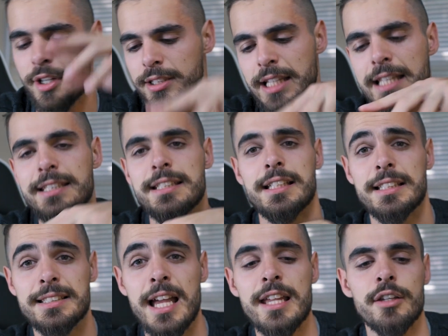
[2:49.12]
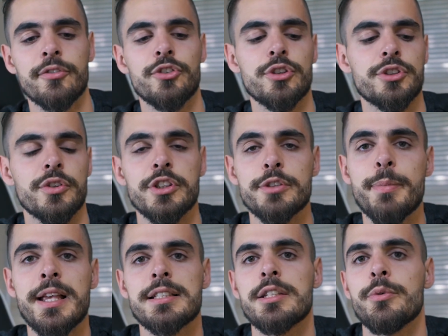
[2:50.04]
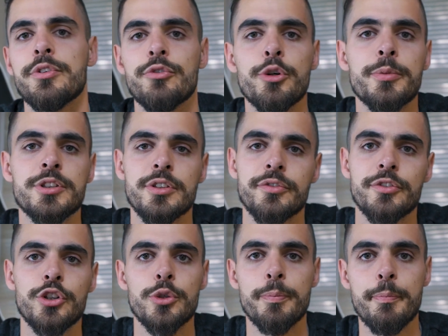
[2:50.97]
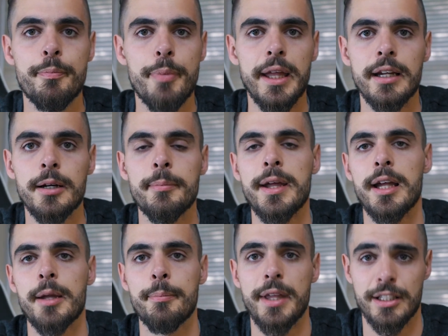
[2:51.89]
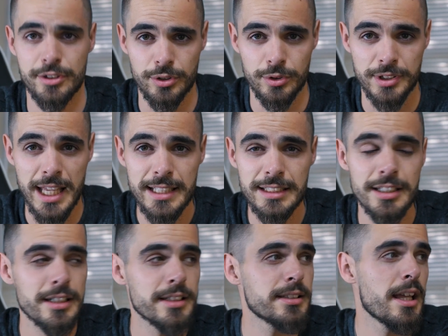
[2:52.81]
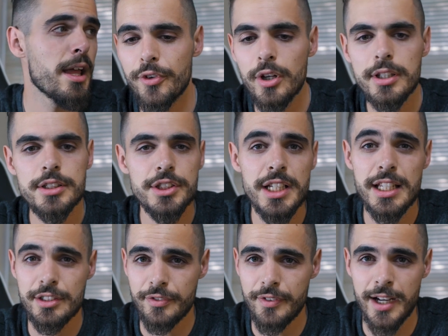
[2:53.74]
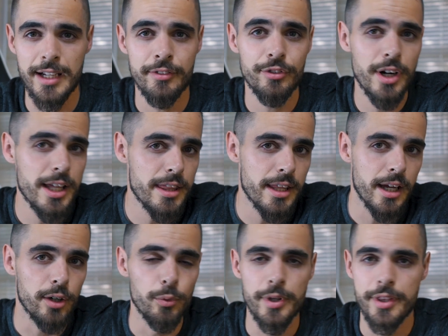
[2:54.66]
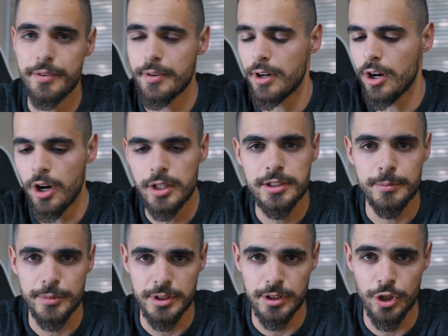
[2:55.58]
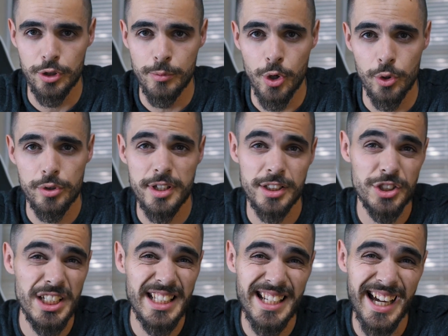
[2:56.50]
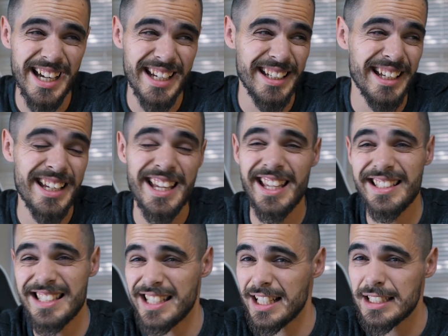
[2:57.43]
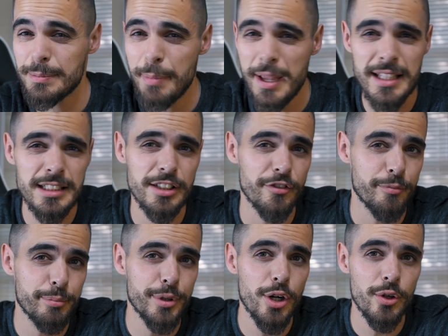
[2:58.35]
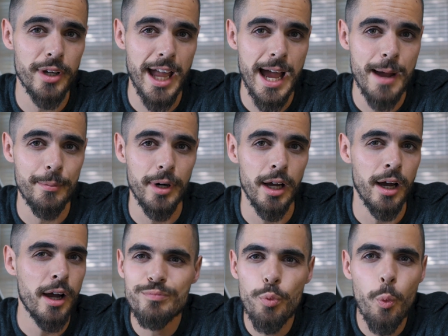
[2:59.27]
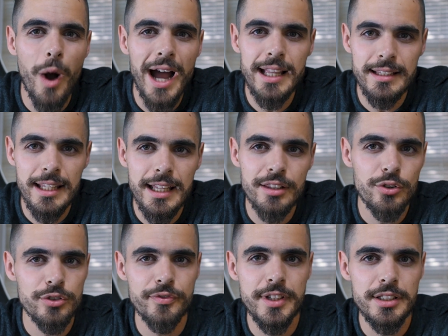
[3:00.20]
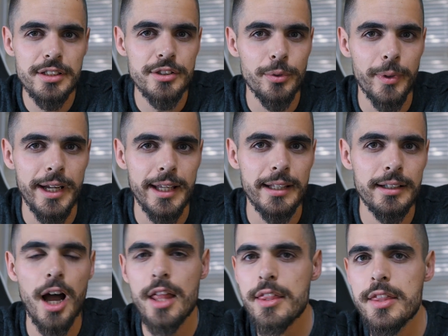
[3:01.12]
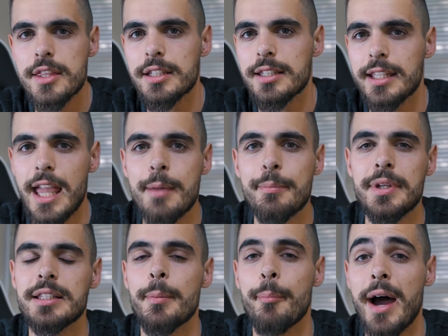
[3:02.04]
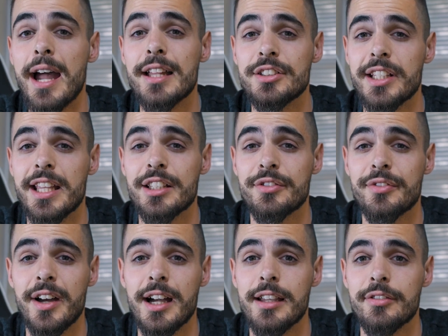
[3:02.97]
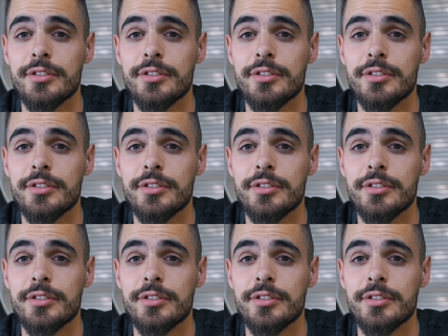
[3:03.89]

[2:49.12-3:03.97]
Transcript: Thirds has an exciting future, especially with rumors of new bigger megapixel sensors. You've got the GH5 right there with awesome slow-mo. The G9 is an expensive pro camera. Why take those features away other than to get me to buy a GH5,